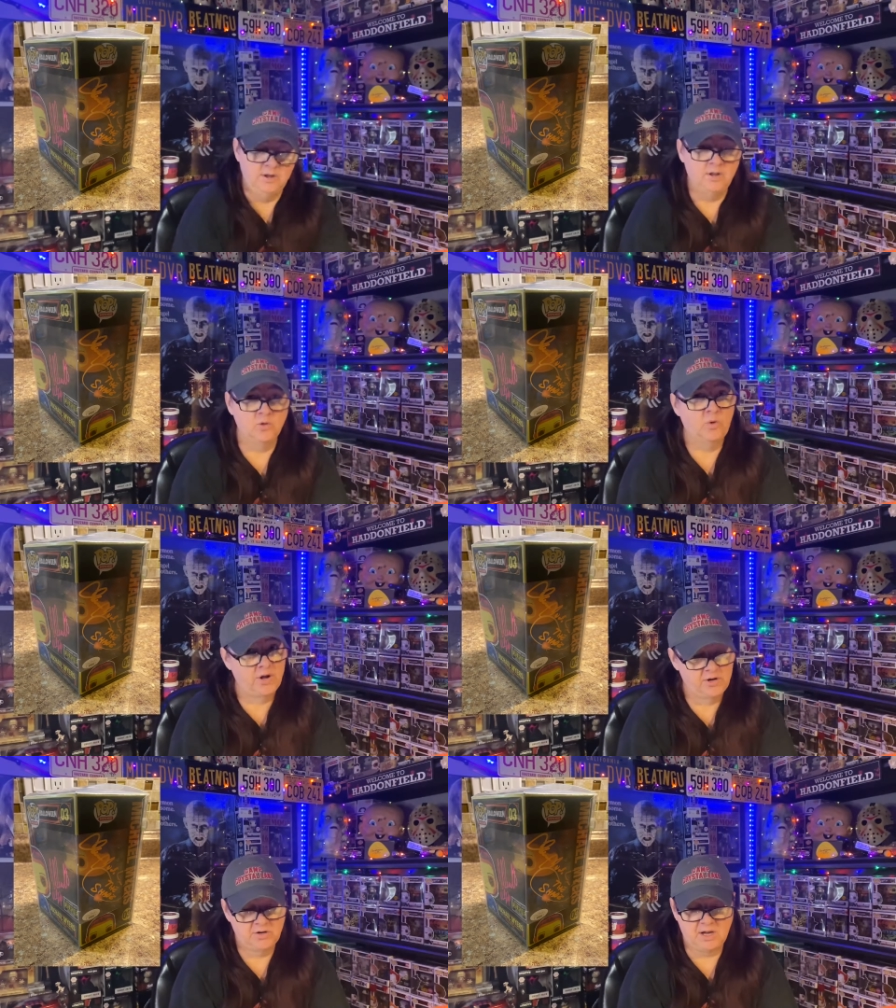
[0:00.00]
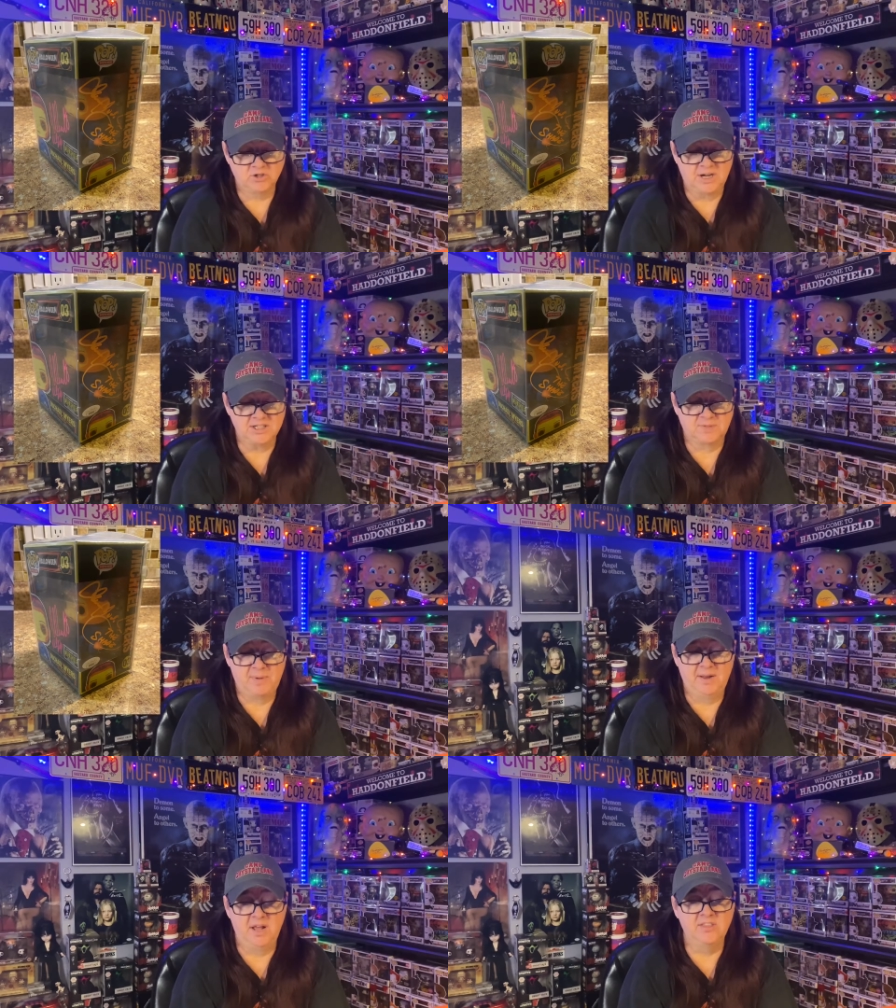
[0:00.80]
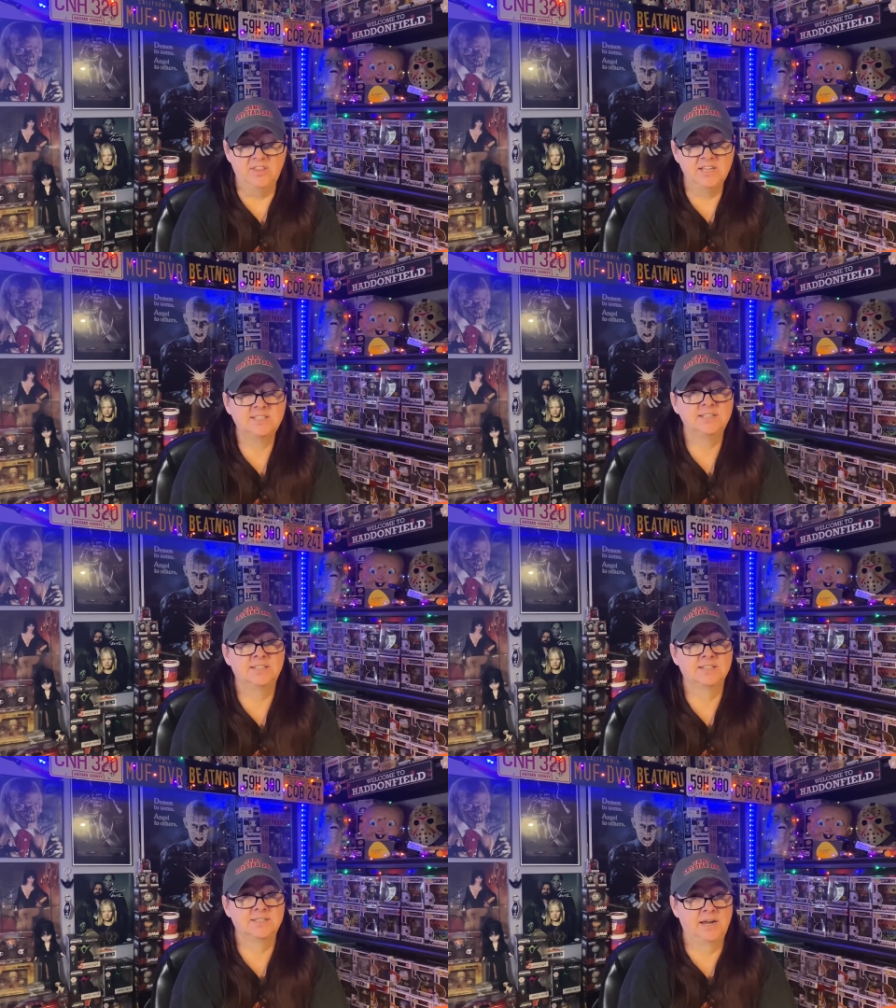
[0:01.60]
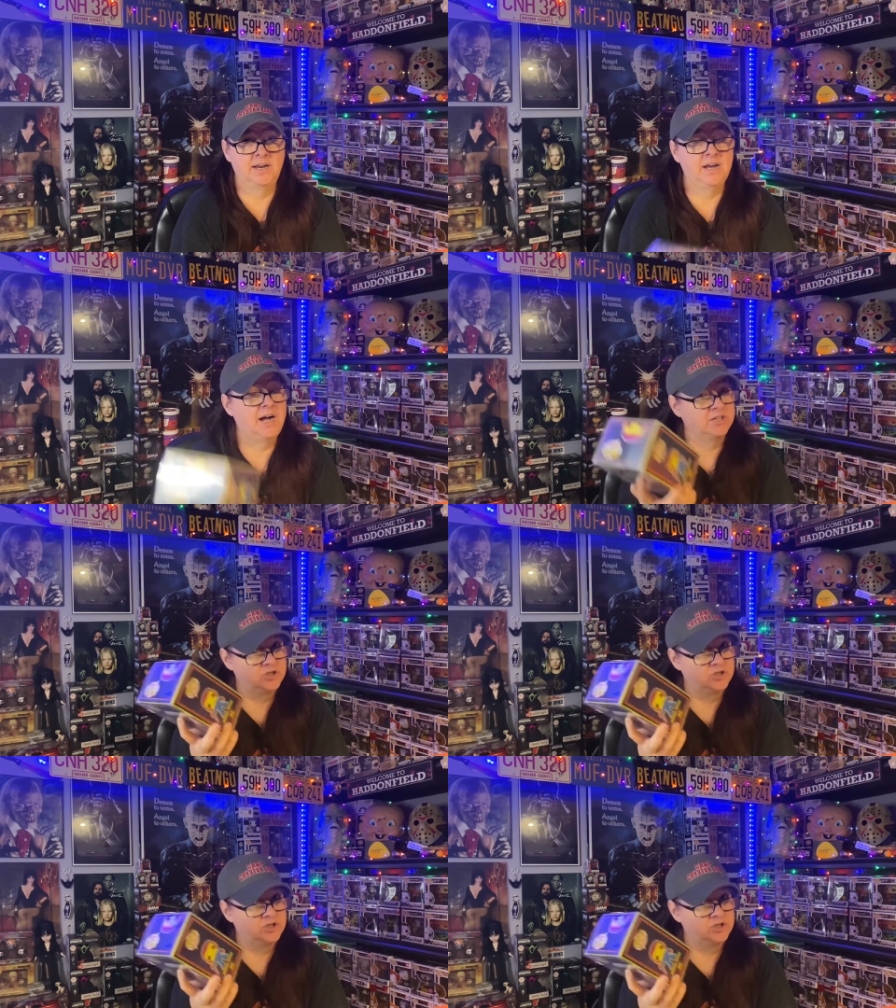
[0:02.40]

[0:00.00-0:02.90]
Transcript: the $100 I spent. This is exciting. I